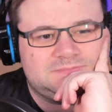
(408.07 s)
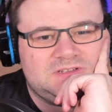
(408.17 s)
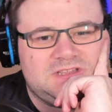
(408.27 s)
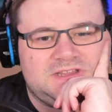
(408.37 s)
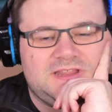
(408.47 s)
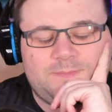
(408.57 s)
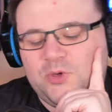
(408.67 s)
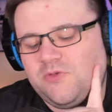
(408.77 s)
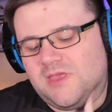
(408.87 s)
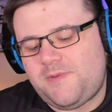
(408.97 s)
I think they're
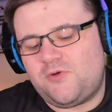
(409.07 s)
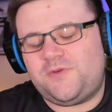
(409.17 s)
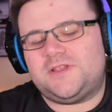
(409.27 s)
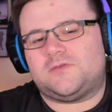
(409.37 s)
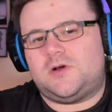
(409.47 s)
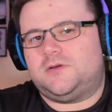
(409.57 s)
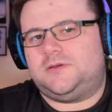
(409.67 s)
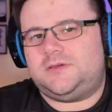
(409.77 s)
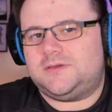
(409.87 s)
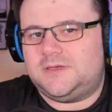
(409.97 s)
both in the
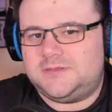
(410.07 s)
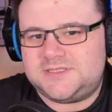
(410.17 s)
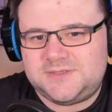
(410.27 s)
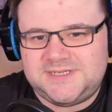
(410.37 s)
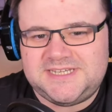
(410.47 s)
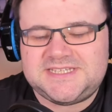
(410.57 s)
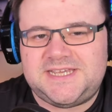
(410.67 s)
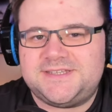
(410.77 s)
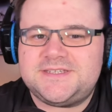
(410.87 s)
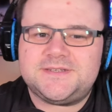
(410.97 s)
wrong to an extent.